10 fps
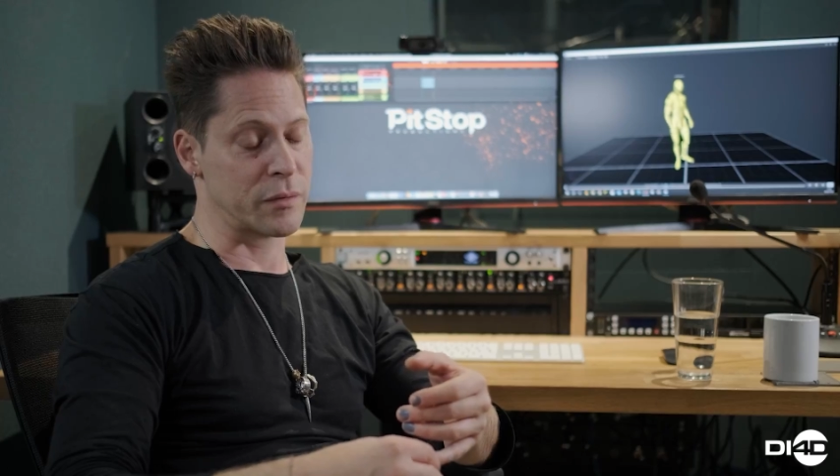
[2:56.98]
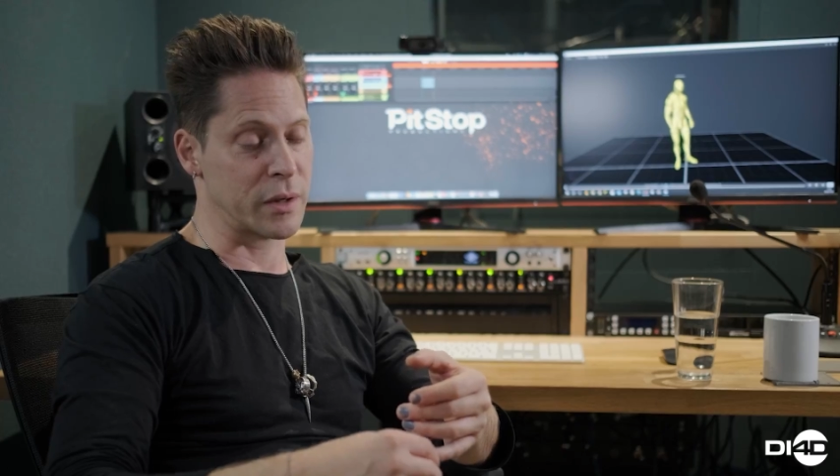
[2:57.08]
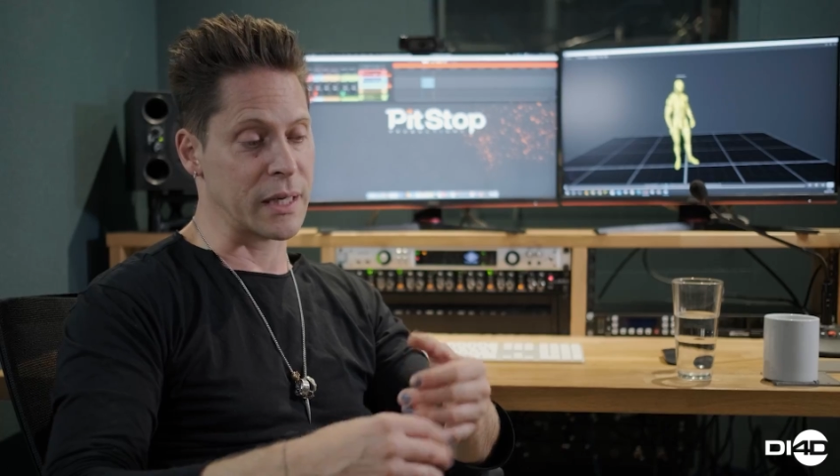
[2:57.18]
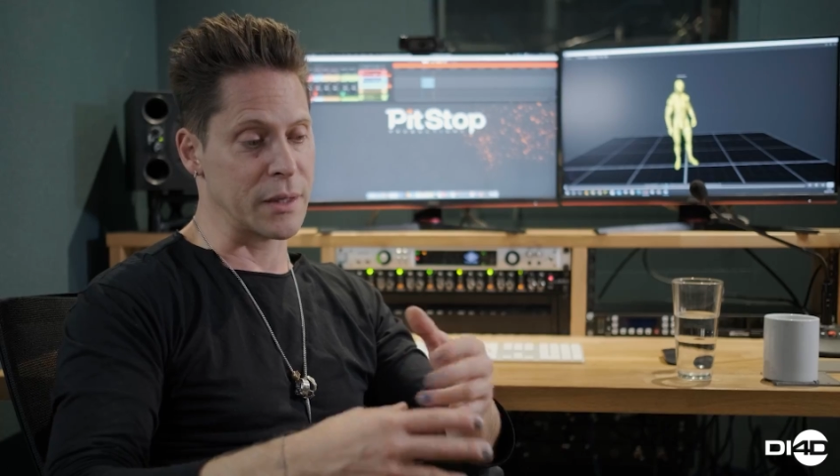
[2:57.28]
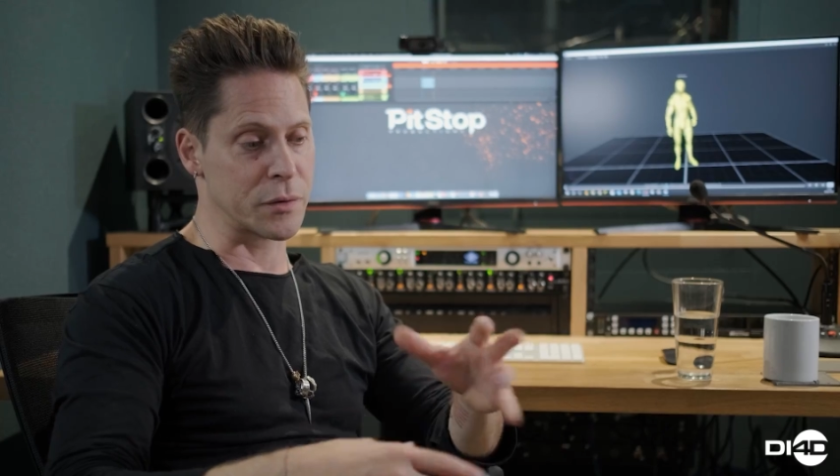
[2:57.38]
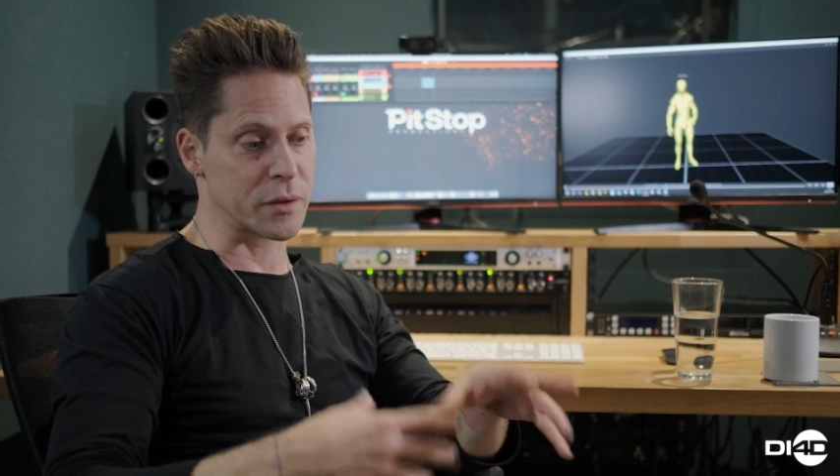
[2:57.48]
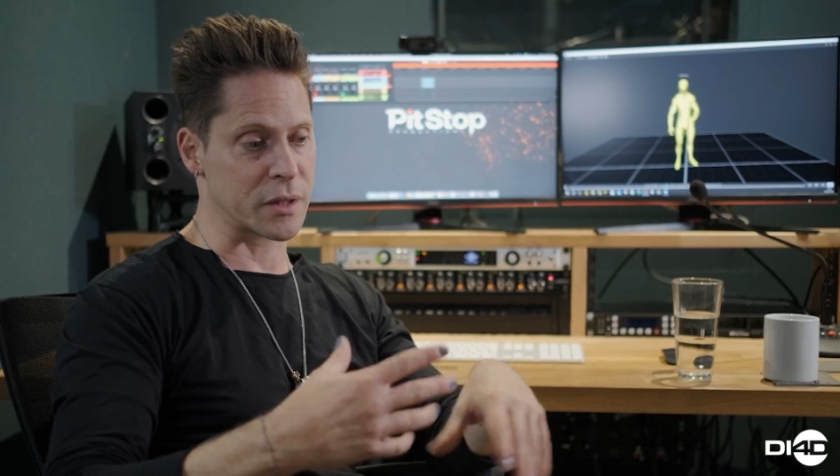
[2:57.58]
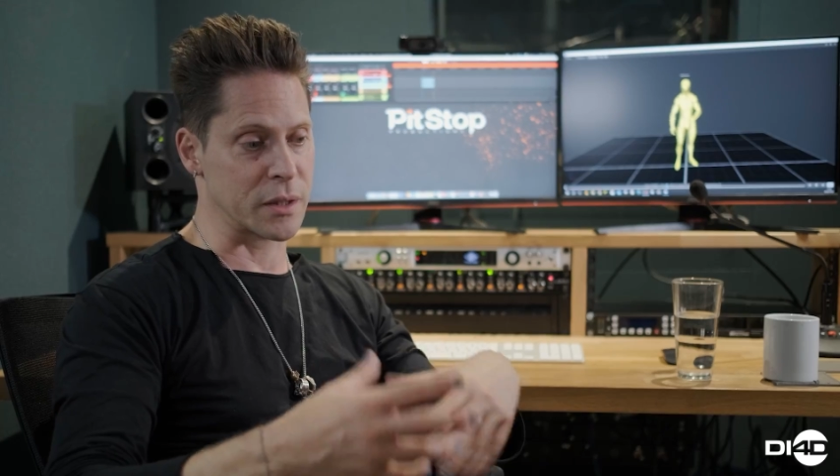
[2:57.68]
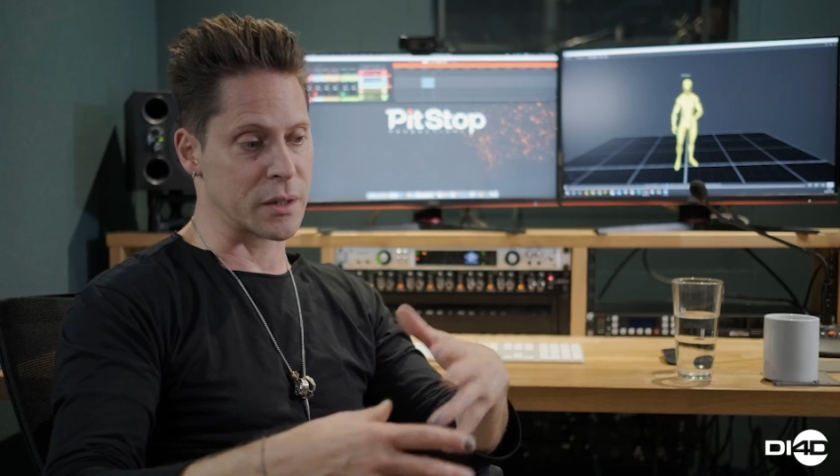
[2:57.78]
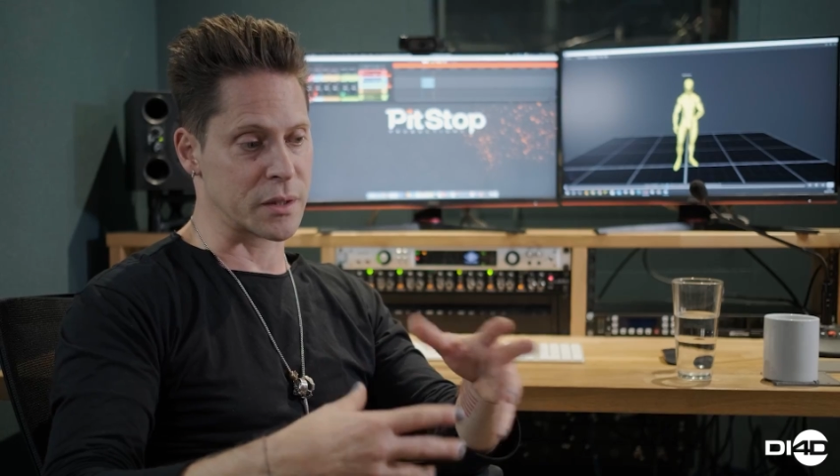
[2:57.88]

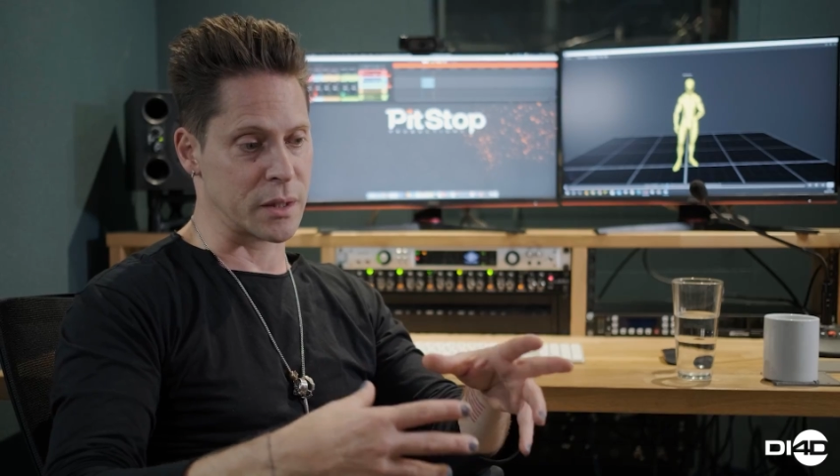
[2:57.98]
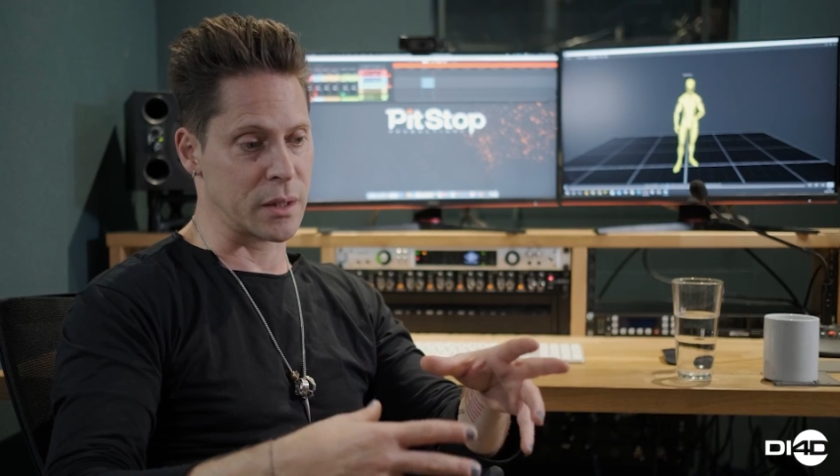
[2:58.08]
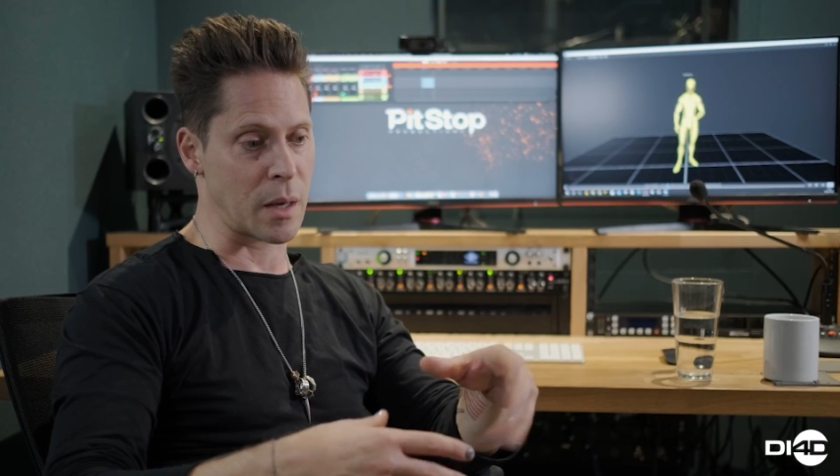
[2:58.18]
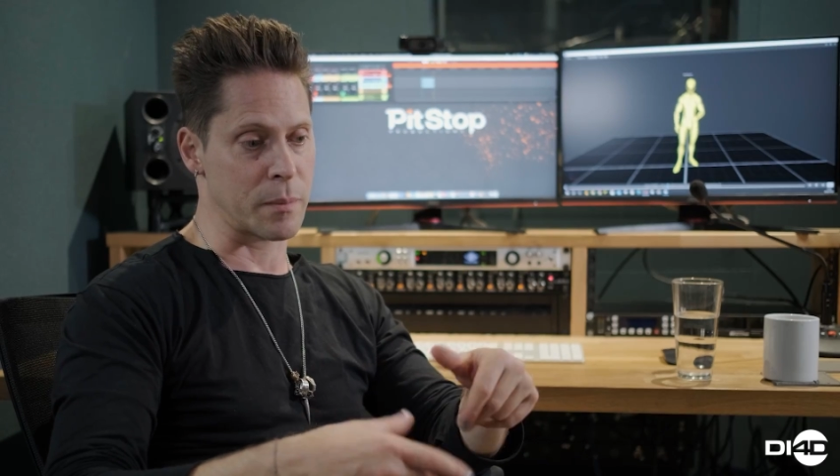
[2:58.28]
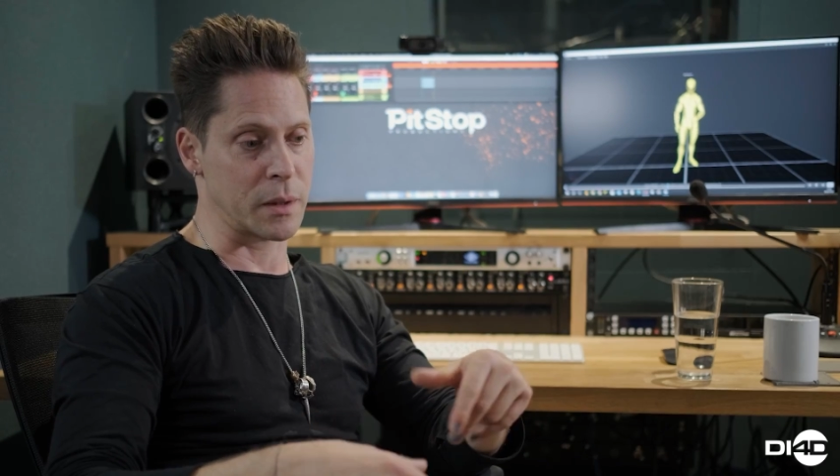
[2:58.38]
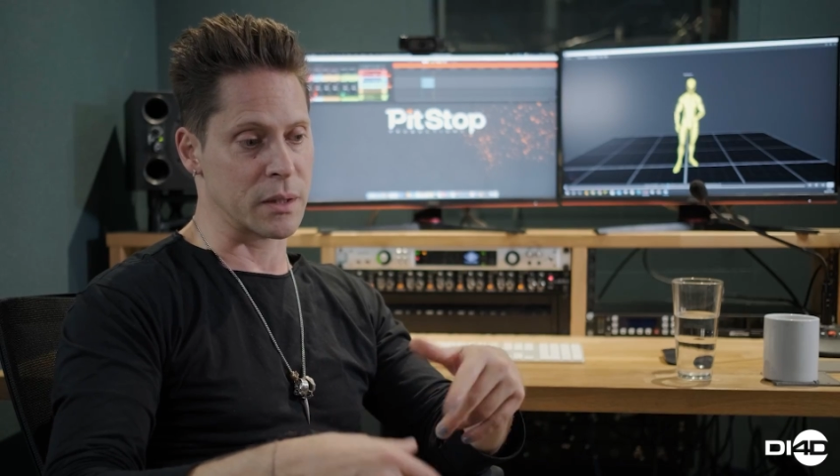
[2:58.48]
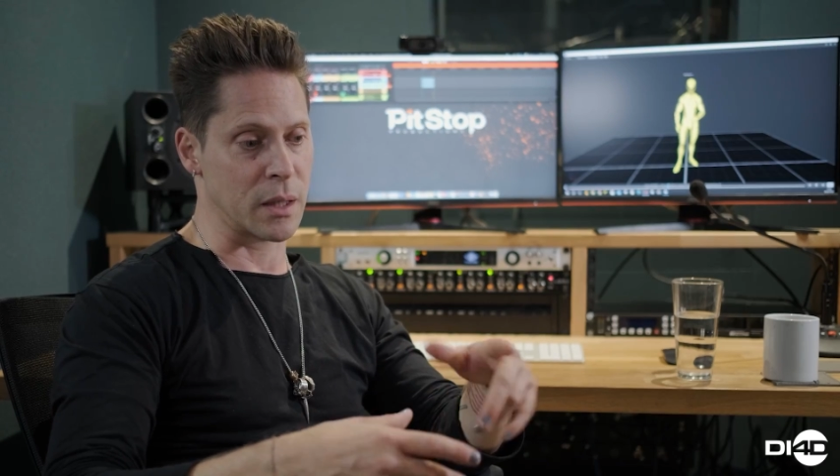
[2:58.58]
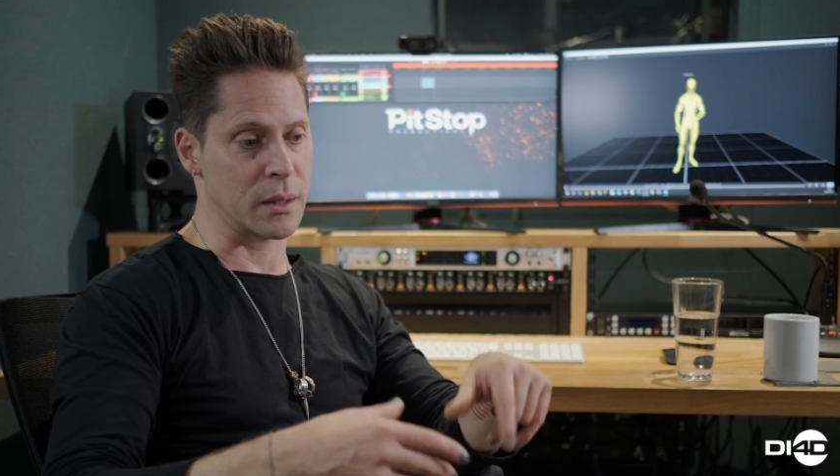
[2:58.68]
interesting to see companies